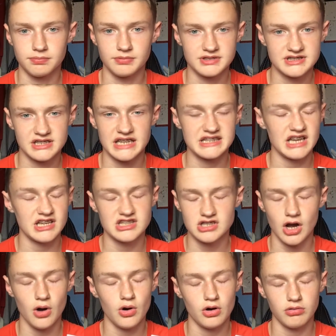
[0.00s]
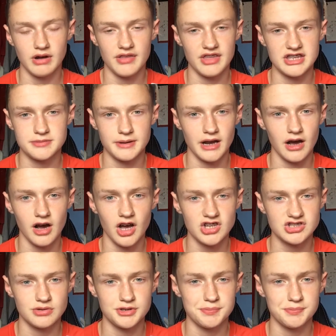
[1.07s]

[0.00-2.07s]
his whole career that he's been at Arsenal.